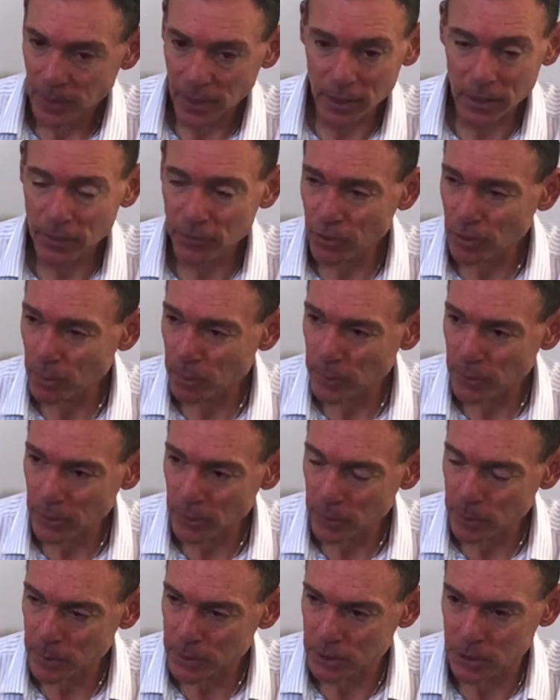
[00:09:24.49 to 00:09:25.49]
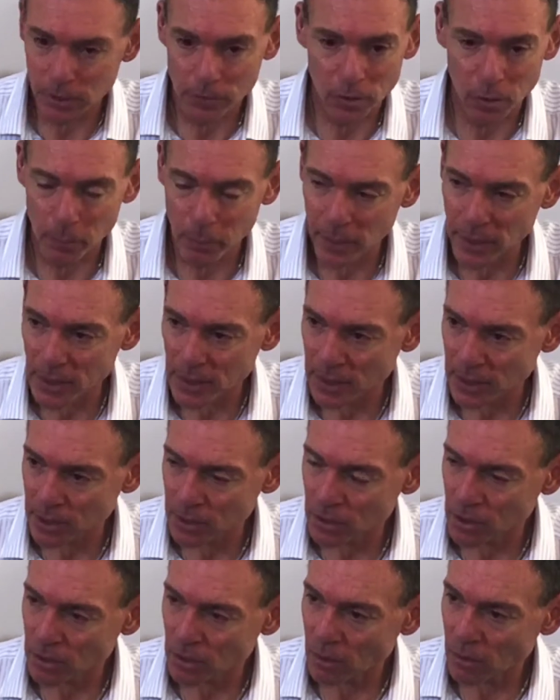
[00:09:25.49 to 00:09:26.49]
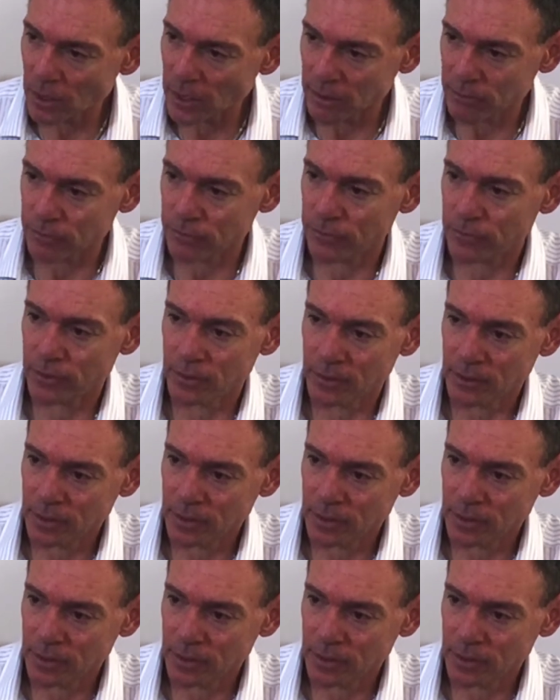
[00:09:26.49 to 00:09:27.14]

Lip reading: And you've got a purpose. You've got meaning in your life.